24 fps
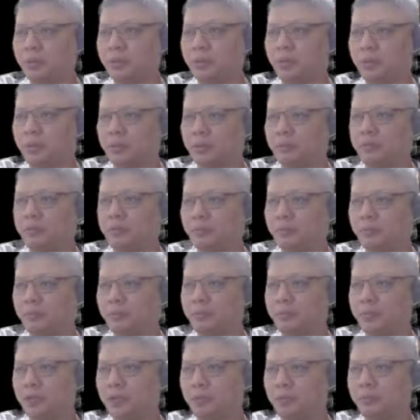So
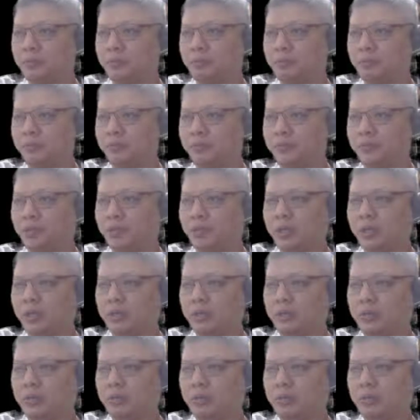if black moves the
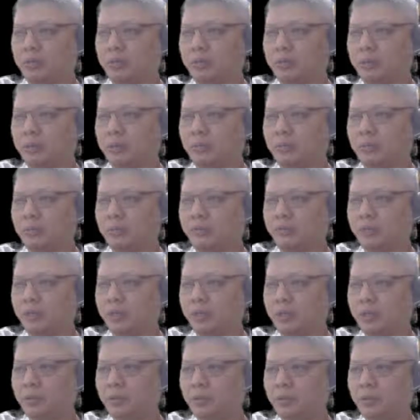cannon to the
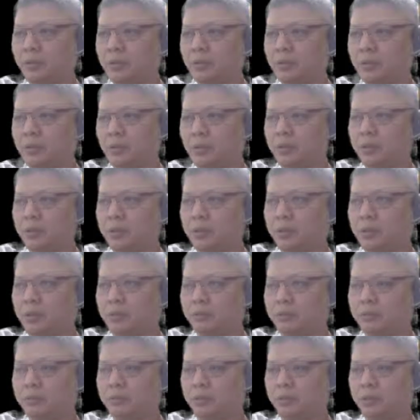central file,
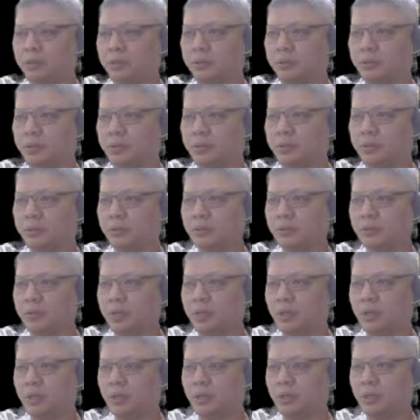he will lose his
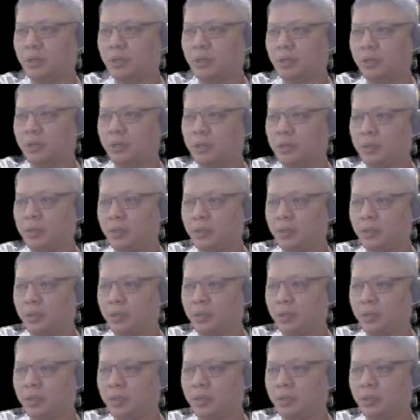horse, and
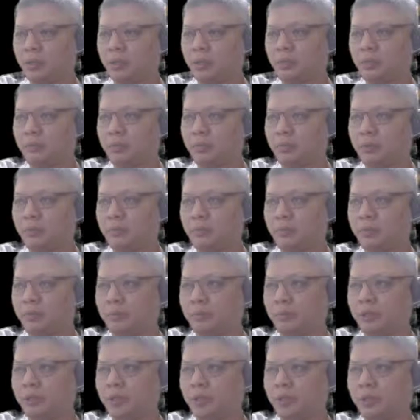the threat
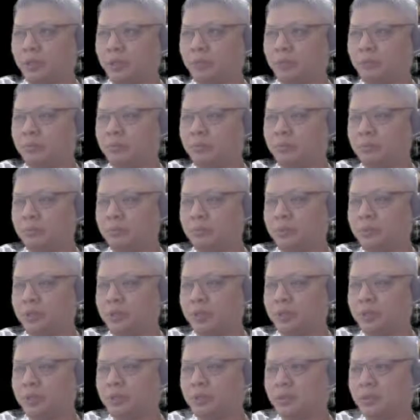of the double cannons
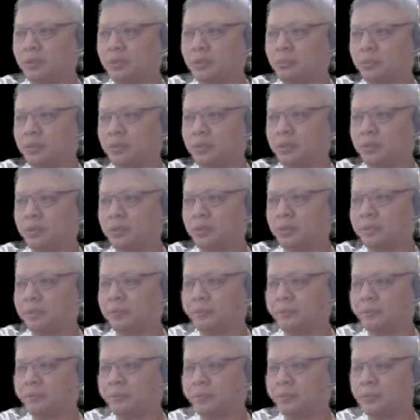would thus
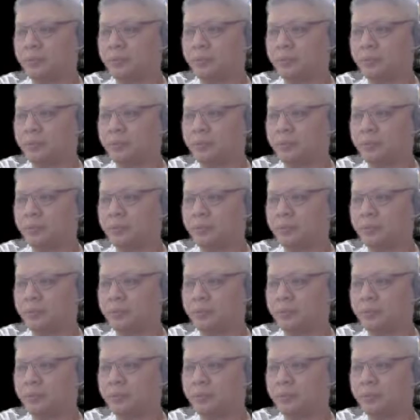disappear.